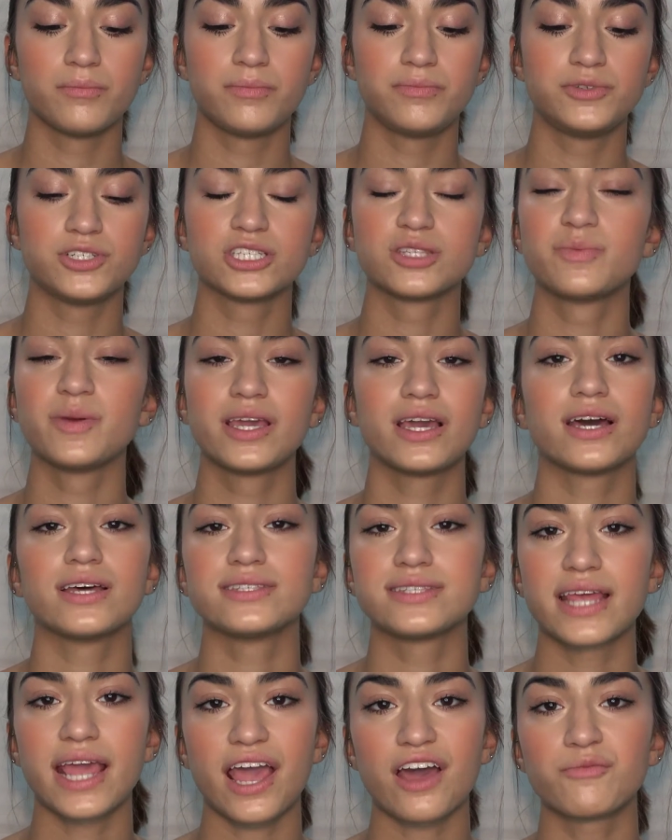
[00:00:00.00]
just
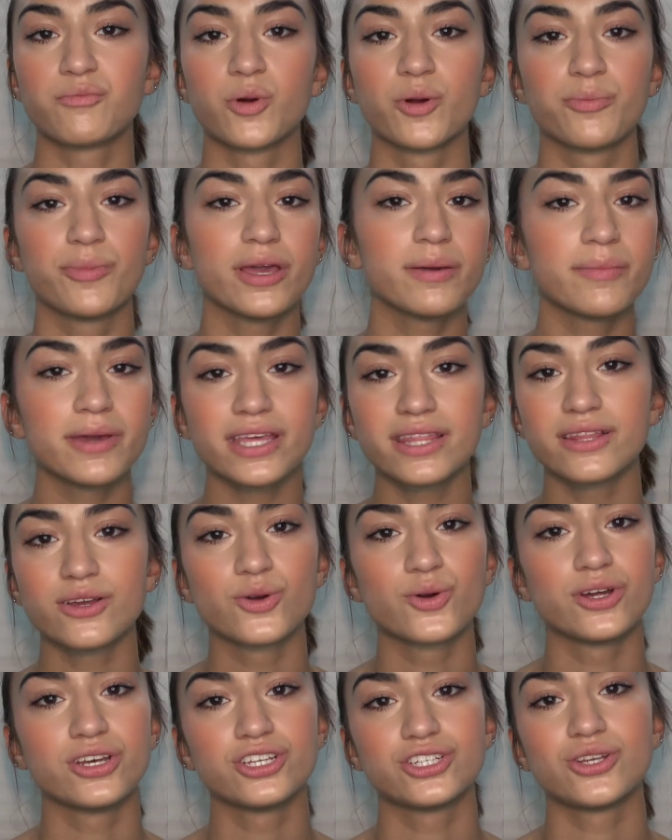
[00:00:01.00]
because they have more pigment and they're
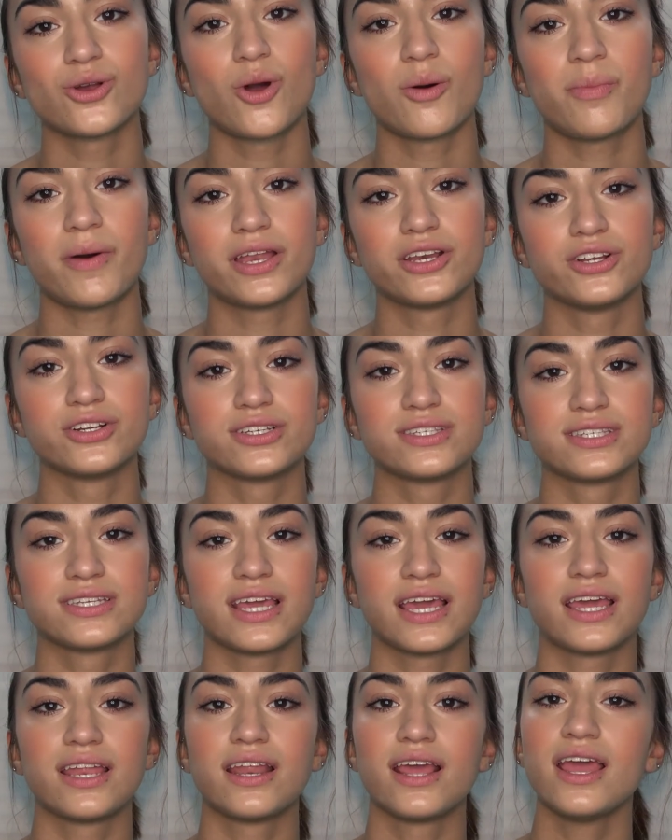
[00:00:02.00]
going to show up on your
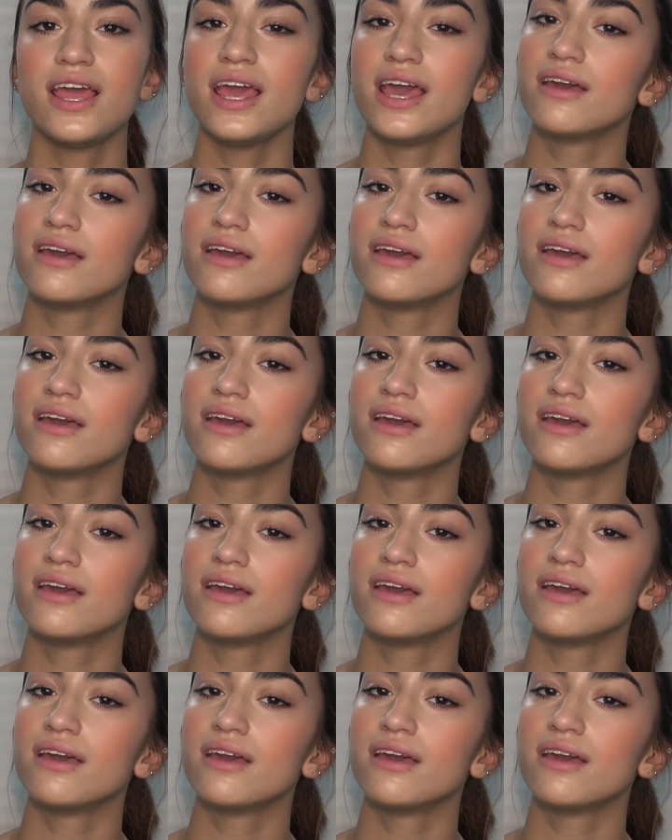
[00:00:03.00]
skin.